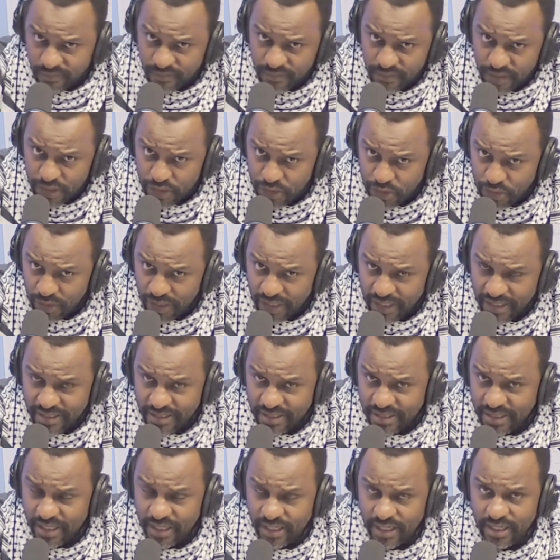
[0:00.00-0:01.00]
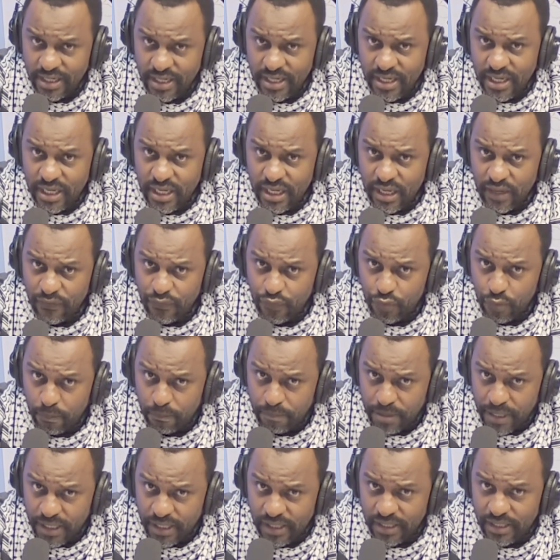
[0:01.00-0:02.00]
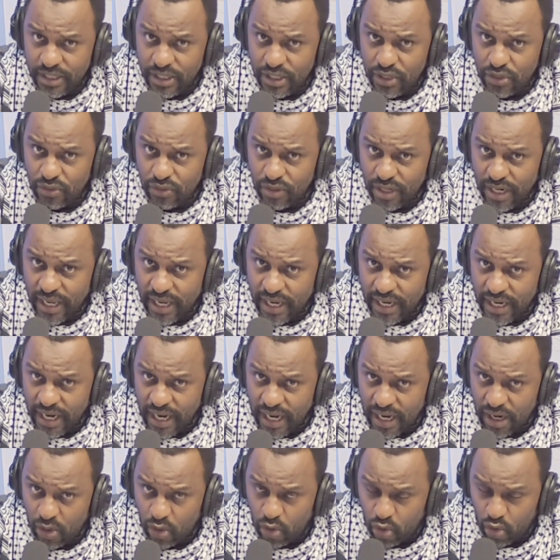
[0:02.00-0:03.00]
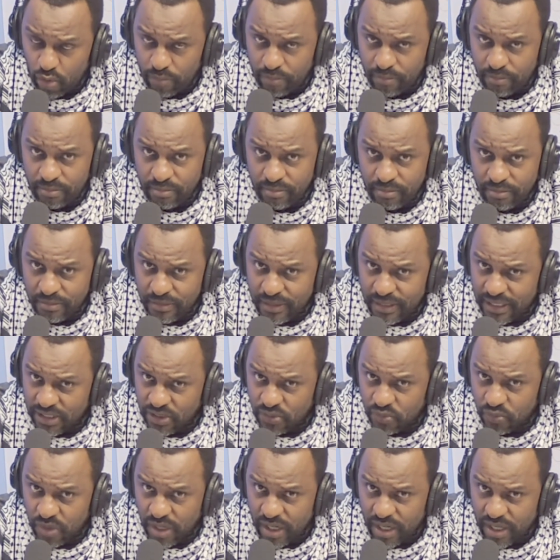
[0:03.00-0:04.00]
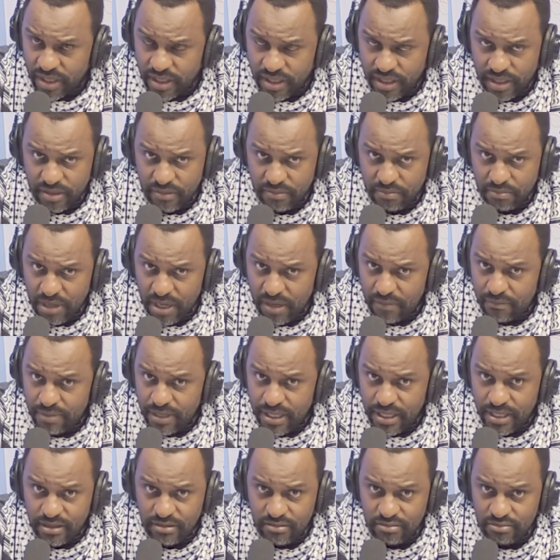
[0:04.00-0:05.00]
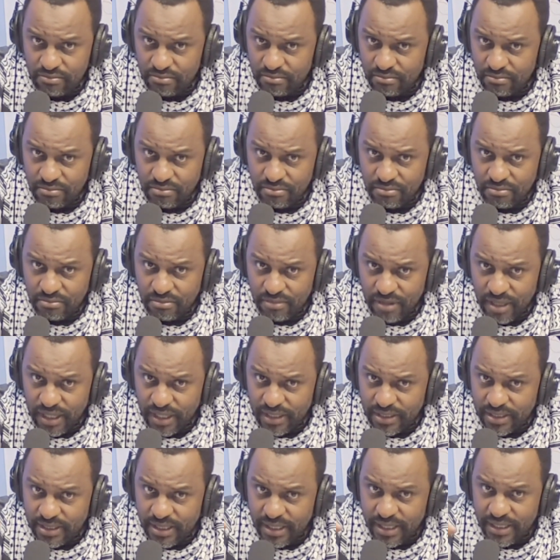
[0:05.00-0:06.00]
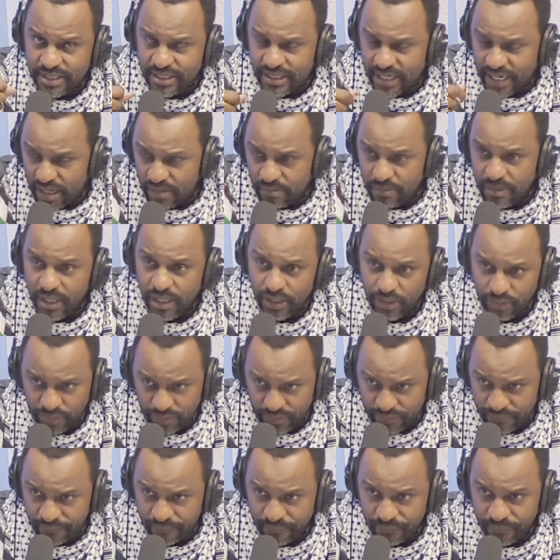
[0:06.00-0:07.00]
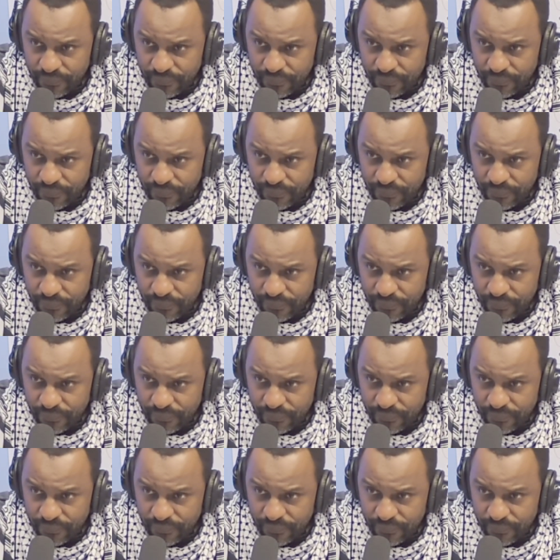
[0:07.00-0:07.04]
So let's say if you build, like a home that's worth maybe, let's say 10 million.